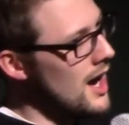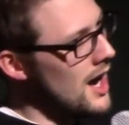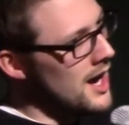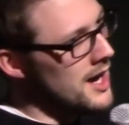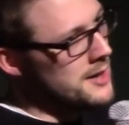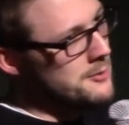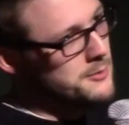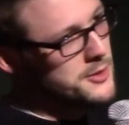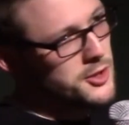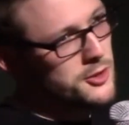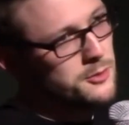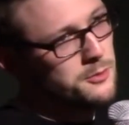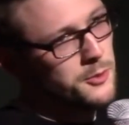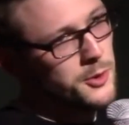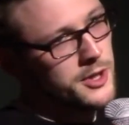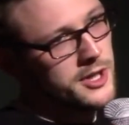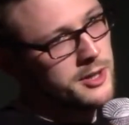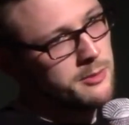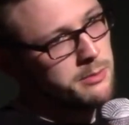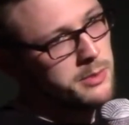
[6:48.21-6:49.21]
And don't
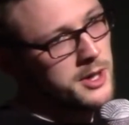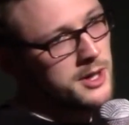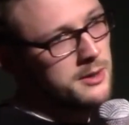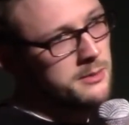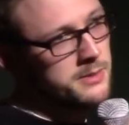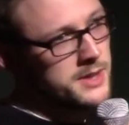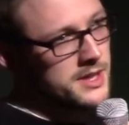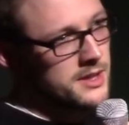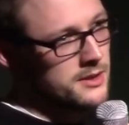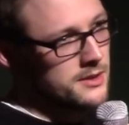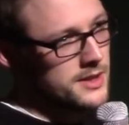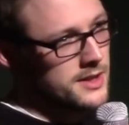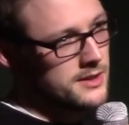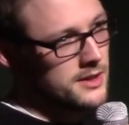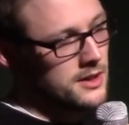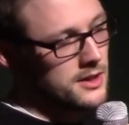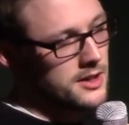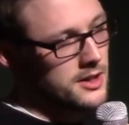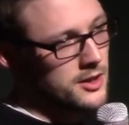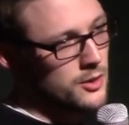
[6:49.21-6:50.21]
worry, Bob, you know, you're
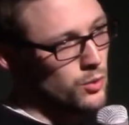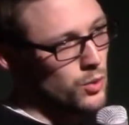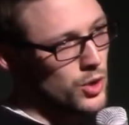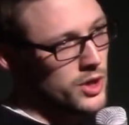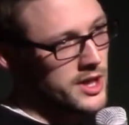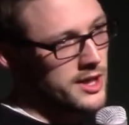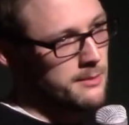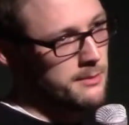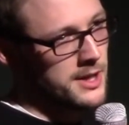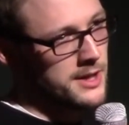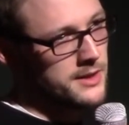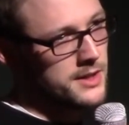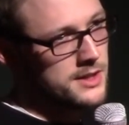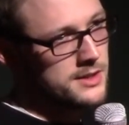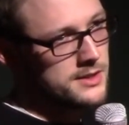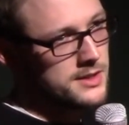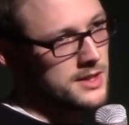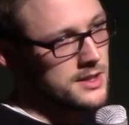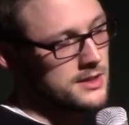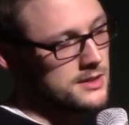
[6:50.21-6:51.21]
not going to worry about
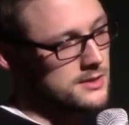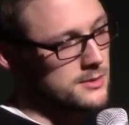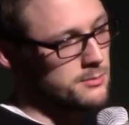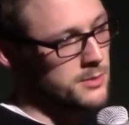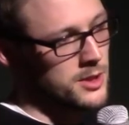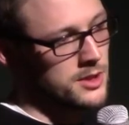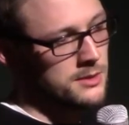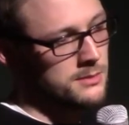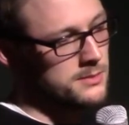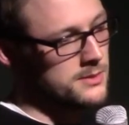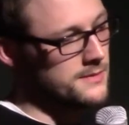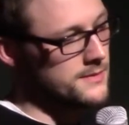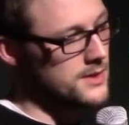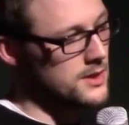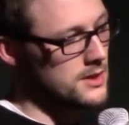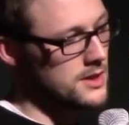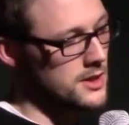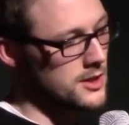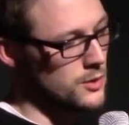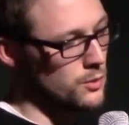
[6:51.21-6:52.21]
these things, Bob.
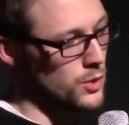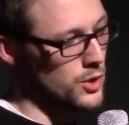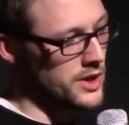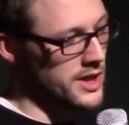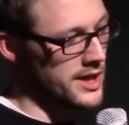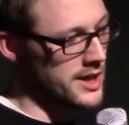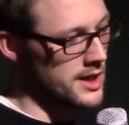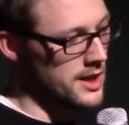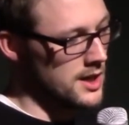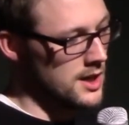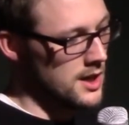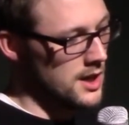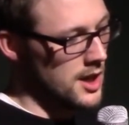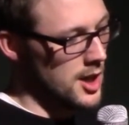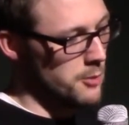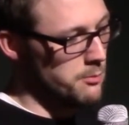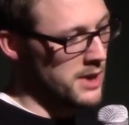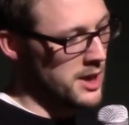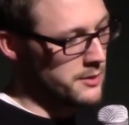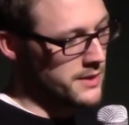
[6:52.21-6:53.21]
You're not going to worry
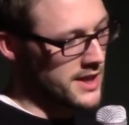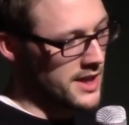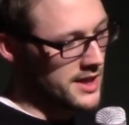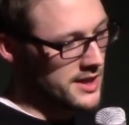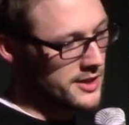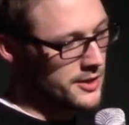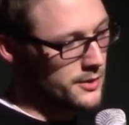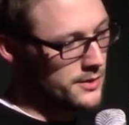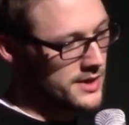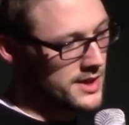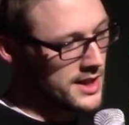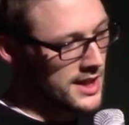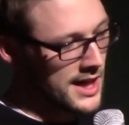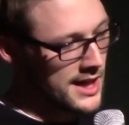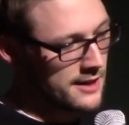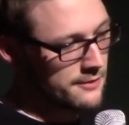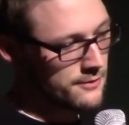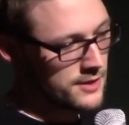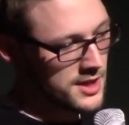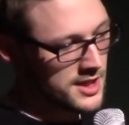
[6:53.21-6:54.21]
about that
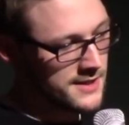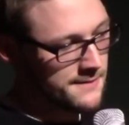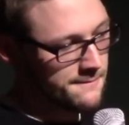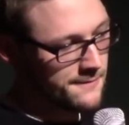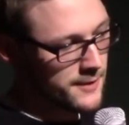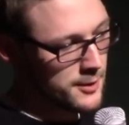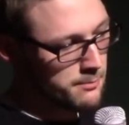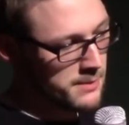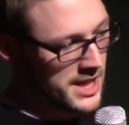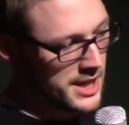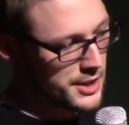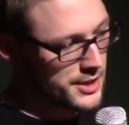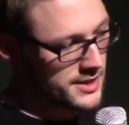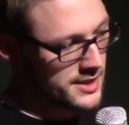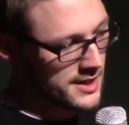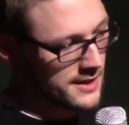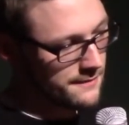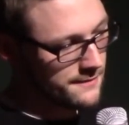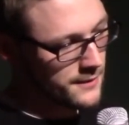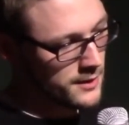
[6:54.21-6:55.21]
unilateral
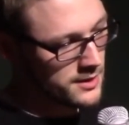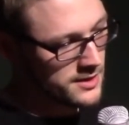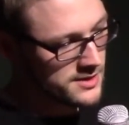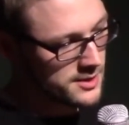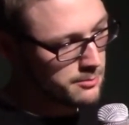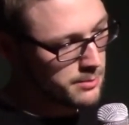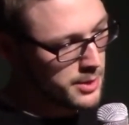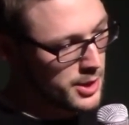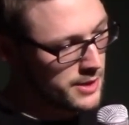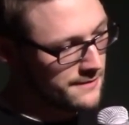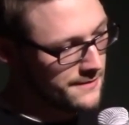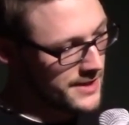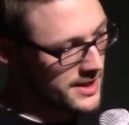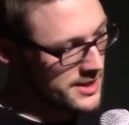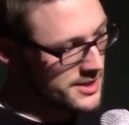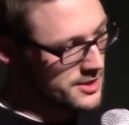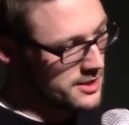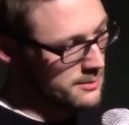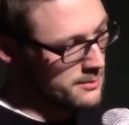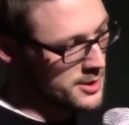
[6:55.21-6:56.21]
inflammation that follows a
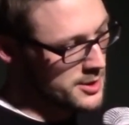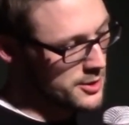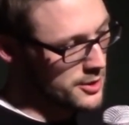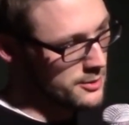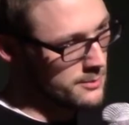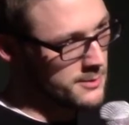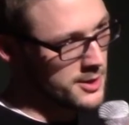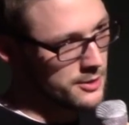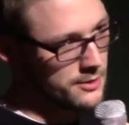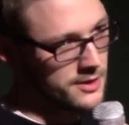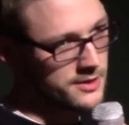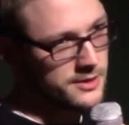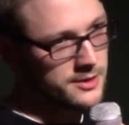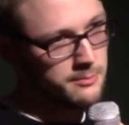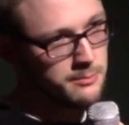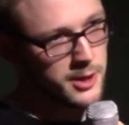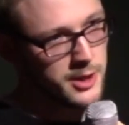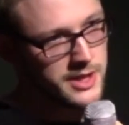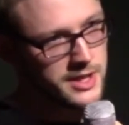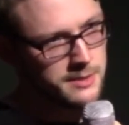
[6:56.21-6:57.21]
perfect dermatome across
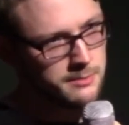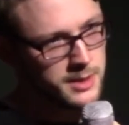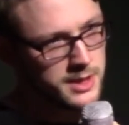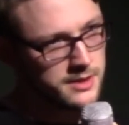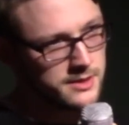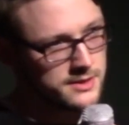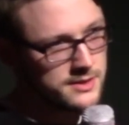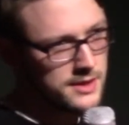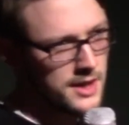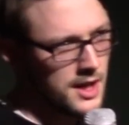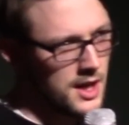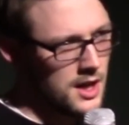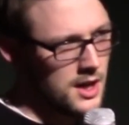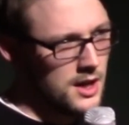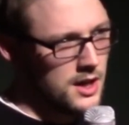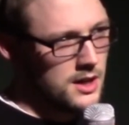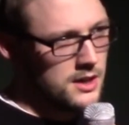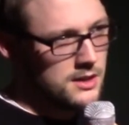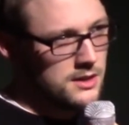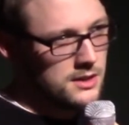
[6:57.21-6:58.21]
your body, because
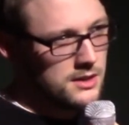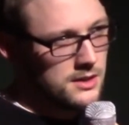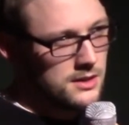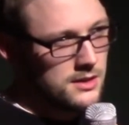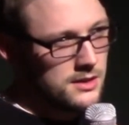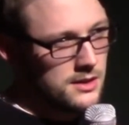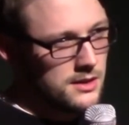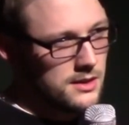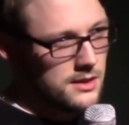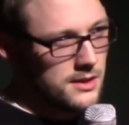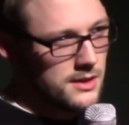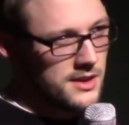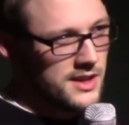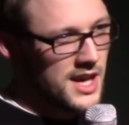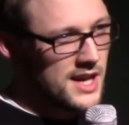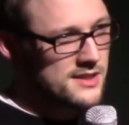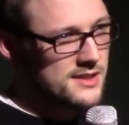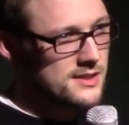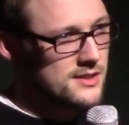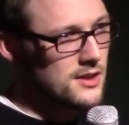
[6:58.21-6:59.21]

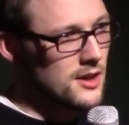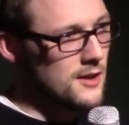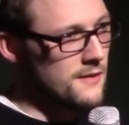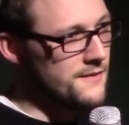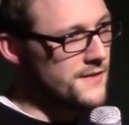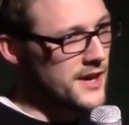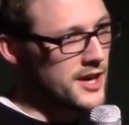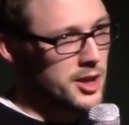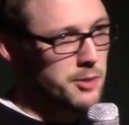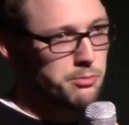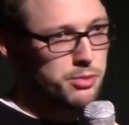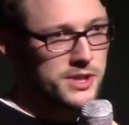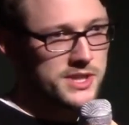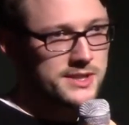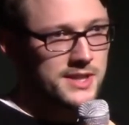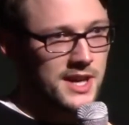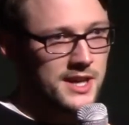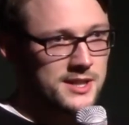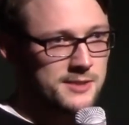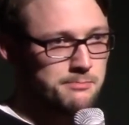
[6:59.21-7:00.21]
that's not a very
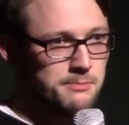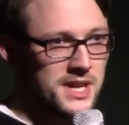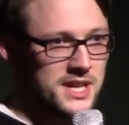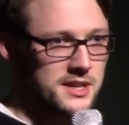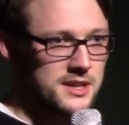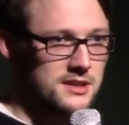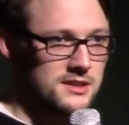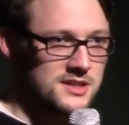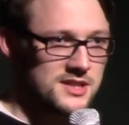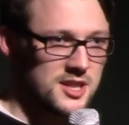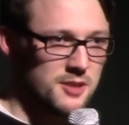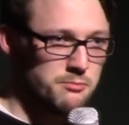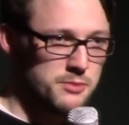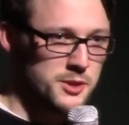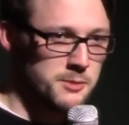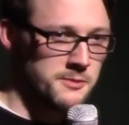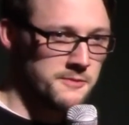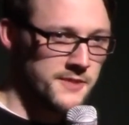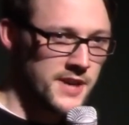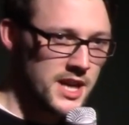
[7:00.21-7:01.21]
precise medical
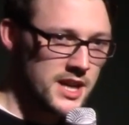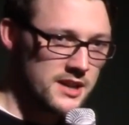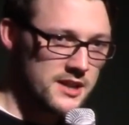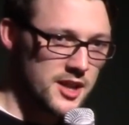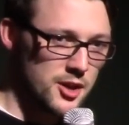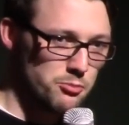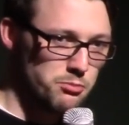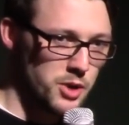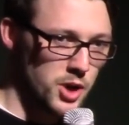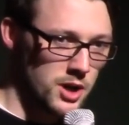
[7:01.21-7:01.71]
symptom of anything,